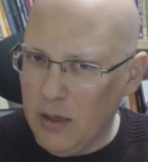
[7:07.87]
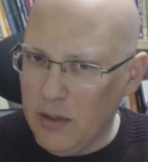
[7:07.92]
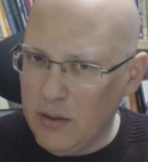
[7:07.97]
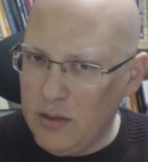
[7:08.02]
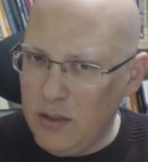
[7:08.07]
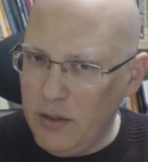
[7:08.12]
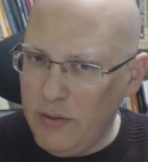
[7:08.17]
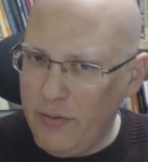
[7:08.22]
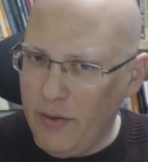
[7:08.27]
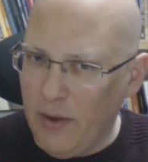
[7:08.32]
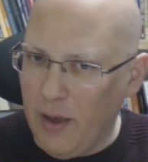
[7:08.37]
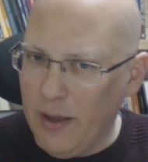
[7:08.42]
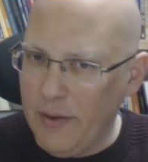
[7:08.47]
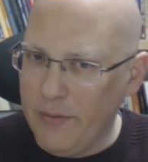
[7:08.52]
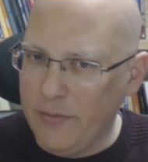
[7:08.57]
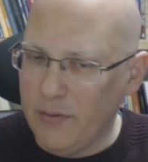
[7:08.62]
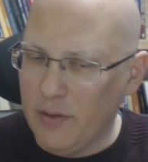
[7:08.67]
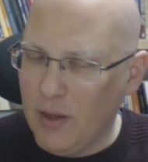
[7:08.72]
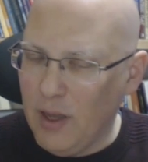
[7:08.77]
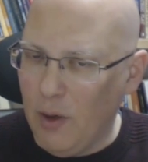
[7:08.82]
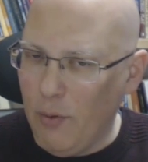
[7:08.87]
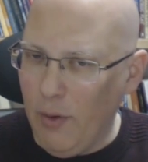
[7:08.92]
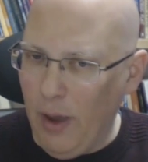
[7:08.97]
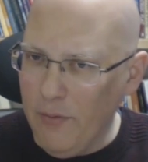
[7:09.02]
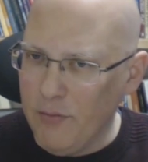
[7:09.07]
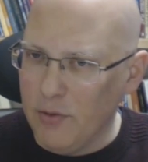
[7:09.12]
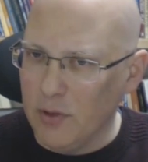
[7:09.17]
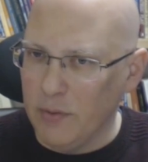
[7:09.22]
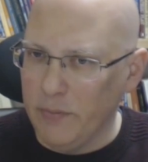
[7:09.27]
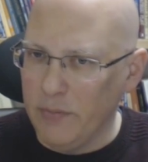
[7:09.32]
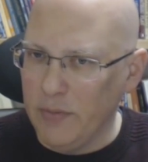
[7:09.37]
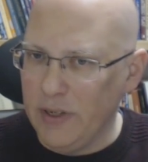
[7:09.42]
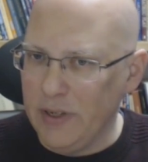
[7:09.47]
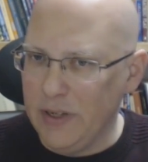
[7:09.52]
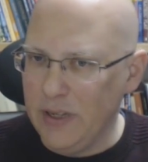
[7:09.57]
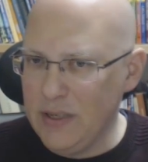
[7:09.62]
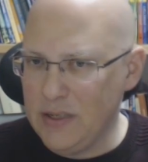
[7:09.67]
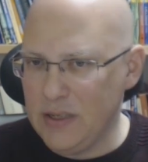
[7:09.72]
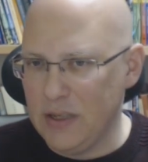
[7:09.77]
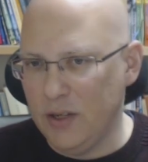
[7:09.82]
d5, however,
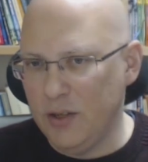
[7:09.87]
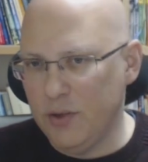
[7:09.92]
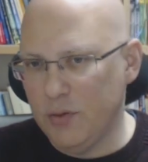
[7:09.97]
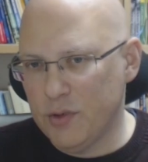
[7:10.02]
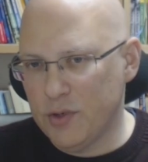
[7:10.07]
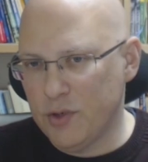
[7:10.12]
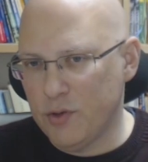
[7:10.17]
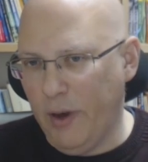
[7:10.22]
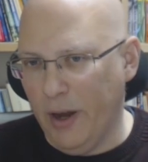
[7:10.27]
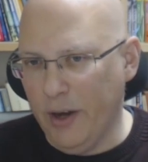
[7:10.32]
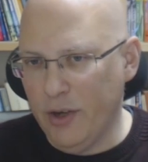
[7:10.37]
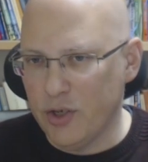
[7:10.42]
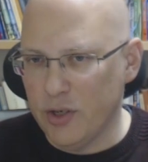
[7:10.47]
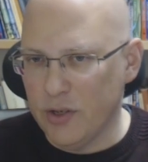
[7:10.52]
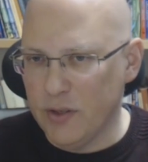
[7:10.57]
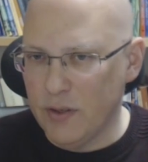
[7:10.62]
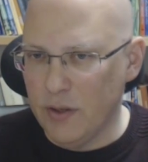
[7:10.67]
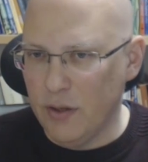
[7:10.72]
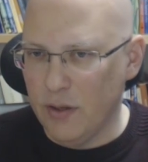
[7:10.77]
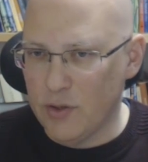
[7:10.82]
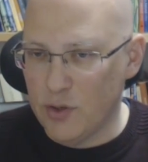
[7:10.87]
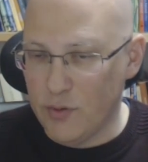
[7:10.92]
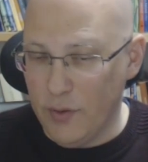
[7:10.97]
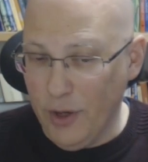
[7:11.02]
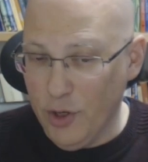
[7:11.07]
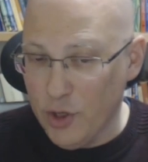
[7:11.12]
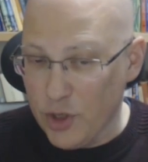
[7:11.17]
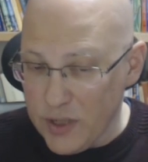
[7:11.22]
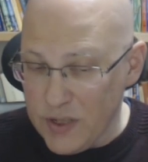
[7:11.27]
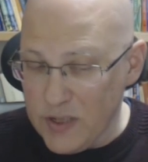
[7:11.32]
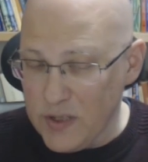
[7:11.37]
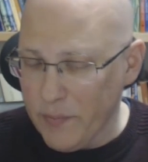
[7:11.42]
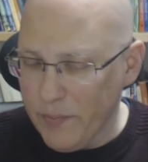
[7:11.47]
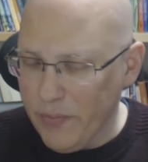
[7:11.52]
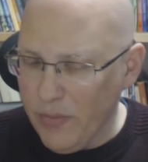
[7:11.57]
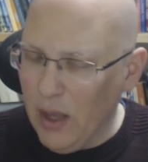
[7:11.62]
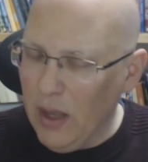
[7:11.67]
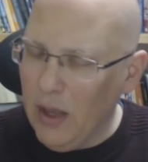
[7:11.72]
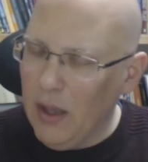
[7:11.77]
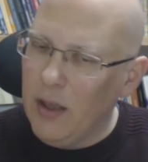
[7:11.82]
leads into structures
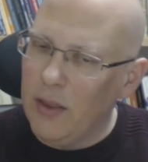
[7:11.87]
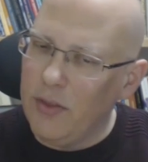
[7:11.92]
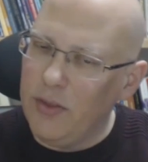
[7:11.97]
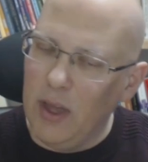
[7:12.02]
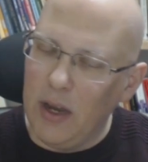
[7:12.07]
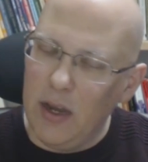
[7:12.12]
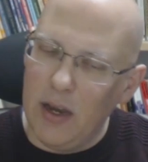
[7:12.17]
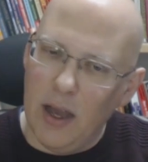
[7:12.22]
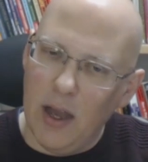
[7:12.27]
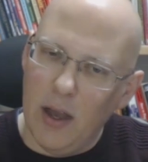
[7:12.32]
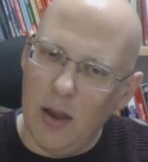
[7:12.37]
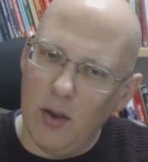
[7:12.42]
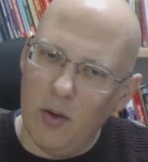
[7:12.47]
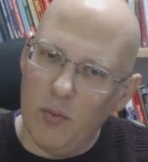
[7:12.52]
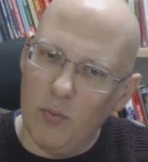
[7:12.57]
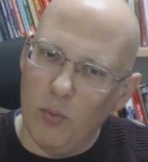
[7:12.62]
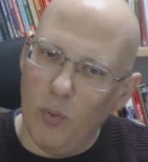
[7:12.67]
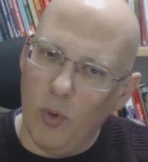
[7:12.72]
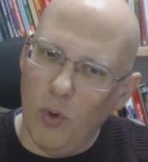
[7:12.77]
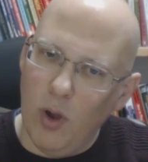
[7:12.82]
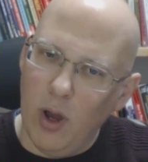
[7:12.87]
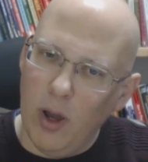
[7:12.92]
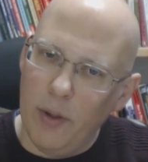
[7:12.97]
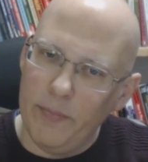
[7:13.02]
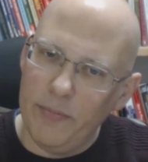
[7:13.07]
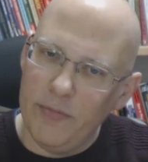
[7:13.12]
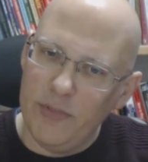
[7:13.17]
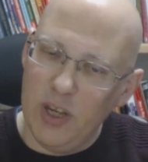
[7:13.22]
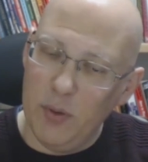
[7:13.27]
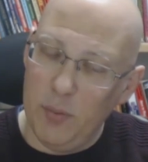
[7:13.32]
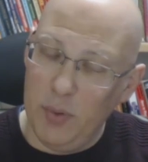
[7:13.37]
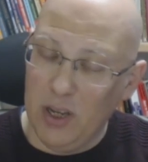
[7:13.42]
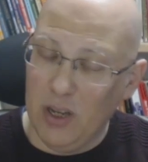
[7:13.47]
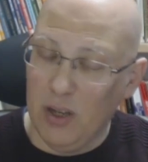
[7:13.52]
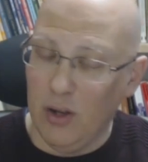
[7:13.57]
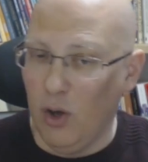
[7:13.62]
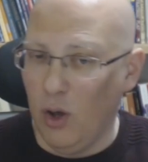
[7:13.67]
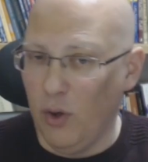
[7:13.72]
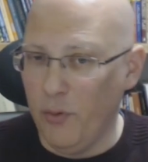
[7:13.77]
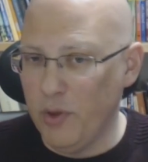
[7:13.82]
that are more
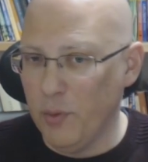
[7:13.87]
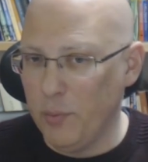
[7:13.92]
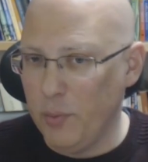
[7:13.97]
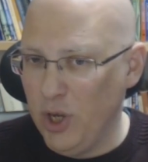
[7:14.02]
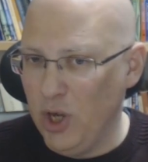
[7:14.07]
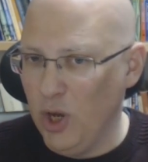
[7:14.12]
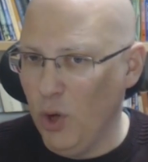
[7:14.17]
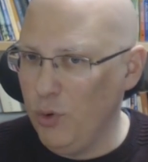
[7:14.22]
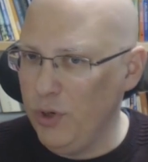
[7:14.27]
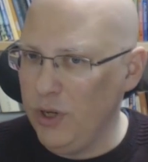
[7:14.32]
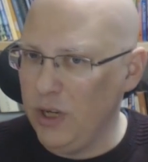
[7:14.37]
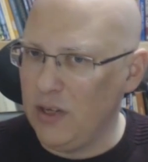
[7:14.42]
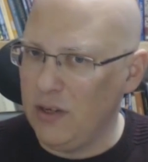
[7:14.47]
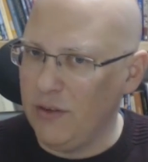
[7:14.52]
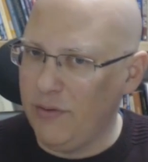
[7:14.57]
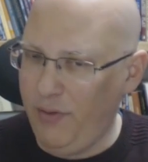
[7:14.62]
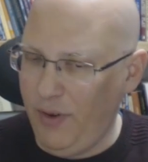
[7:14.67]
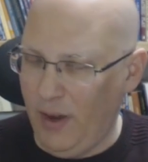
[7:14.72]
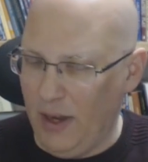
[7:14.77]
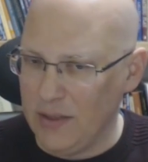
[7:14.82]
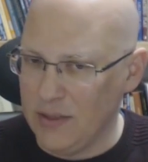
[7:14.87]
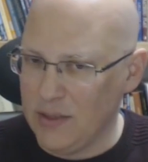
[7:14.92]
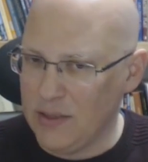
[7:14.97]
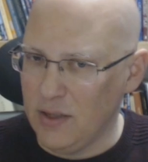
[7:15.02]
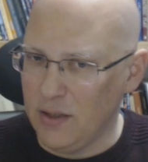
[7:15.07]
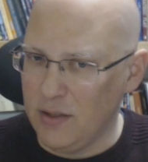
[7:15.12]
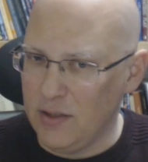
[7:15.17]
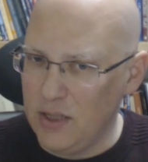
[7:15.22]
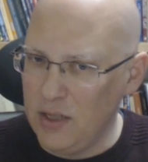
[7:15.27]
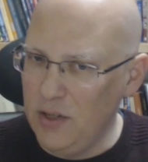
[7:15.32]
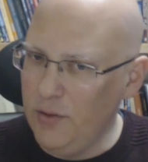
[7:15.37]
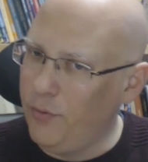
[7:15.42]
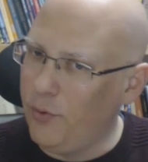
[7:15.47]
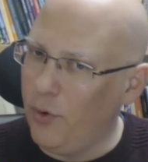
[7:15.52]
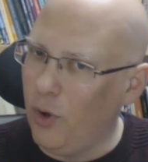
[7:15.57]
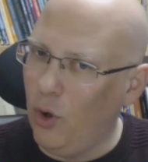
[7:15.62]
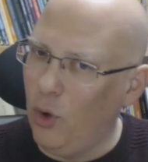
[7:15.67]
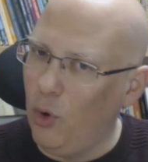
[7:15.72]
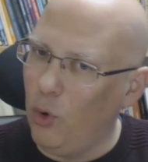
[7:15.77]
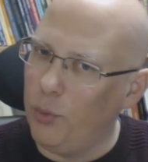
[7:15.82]
typical of the Benoni defense, a d4
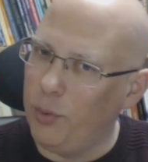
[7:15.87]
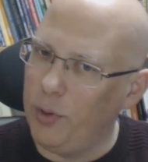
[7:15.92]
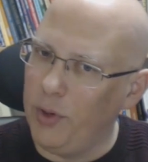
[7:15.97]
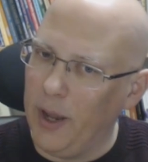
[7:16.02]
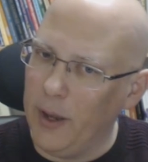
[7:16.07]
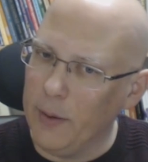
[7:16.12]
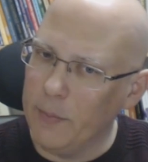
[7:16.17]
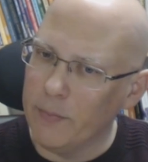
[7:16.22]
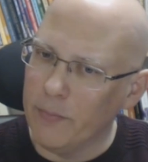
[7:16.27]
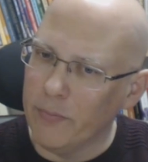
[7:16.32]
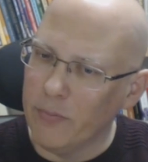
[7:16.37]
opening.